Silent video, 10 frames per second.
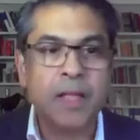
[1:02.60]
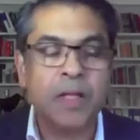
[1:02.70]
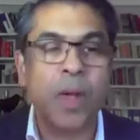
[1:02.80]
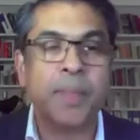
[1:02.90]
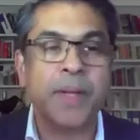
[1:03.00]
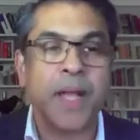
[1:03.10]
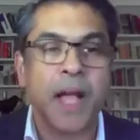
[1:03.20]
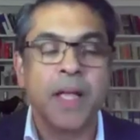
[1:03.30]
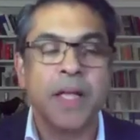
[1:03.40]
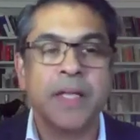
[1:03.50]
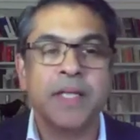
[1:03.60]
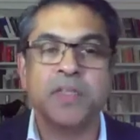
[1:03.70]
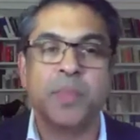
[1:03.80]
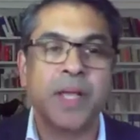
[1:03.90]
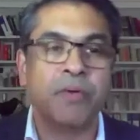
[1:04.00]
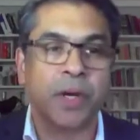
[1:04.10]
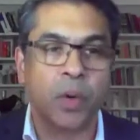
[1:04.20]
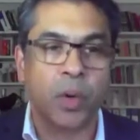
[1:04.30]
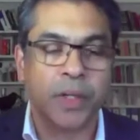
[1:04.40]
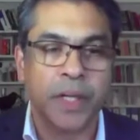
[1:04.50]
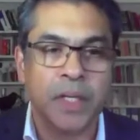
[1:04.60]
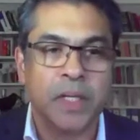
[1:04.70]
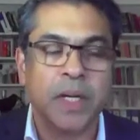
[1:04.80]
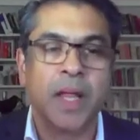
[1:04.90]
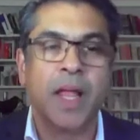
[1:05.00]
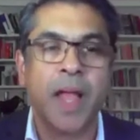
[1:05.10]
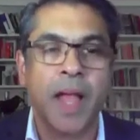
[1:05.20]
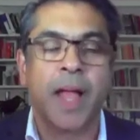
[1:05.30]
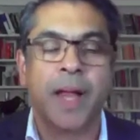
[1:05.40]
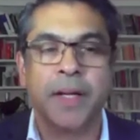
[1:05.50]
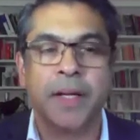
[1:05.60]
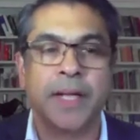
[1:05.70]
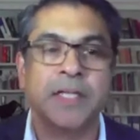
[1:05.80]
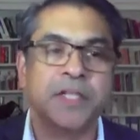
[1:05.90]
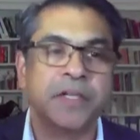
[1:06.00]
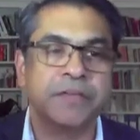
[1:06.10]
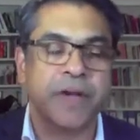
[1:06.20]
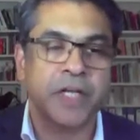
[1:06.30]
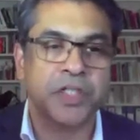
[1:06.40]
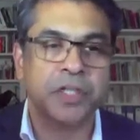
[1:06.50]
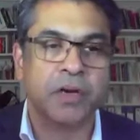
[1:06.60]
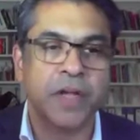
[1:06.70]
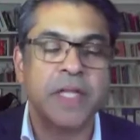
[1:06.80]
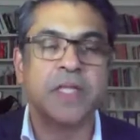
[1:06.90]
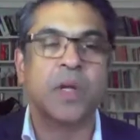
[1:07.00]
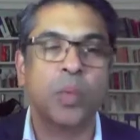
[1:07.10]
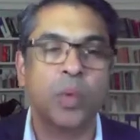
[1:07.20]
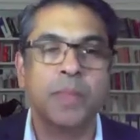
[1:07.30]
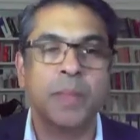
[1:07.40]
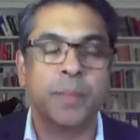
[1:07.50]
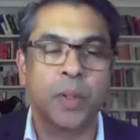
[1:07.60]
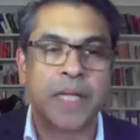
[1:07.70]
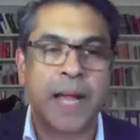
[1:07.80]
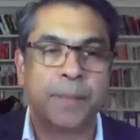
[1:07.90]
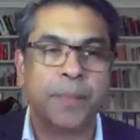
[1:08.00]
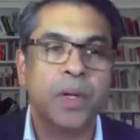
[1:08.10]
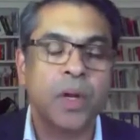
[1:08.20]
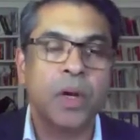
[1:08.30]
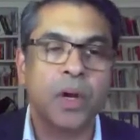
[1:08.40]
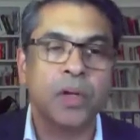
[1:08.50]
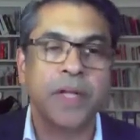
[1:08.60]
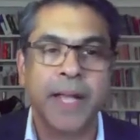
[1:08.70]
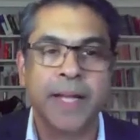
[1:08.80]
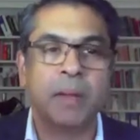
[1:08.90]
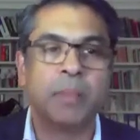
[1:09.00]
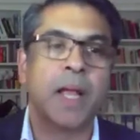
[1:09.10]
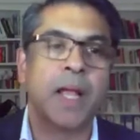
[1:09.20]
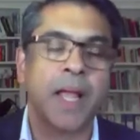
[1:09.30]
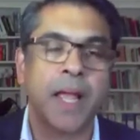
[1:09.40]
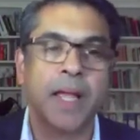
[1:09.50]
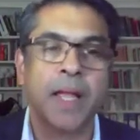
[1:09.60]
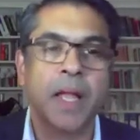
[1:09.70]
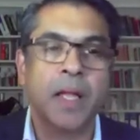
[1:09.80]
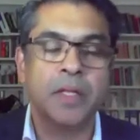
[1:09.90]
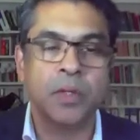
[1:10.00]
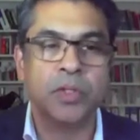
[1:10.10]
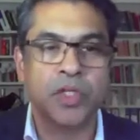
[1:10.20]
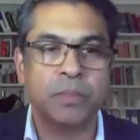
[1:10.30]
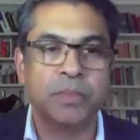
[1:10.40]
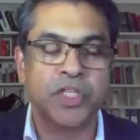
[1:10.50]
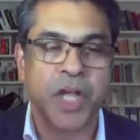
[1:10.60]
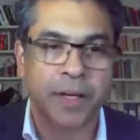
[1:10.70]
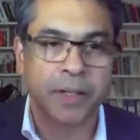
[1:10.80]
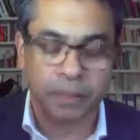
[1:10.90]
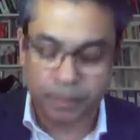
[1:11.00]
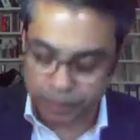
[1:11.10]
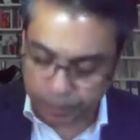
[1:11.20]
The webinar is being recorded, and an edited version of it will be put up on the AIIA YouTube channel.